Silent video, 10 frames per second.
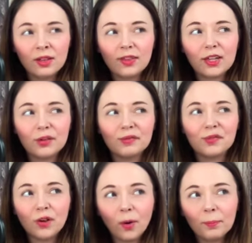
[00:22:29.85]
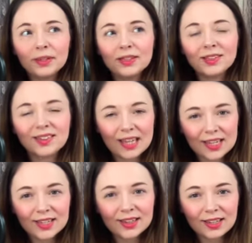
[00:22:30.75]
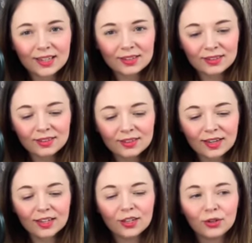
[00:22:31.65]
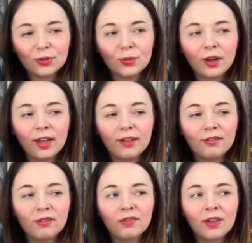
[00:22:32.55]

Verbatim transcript: that you've not been saying things that you have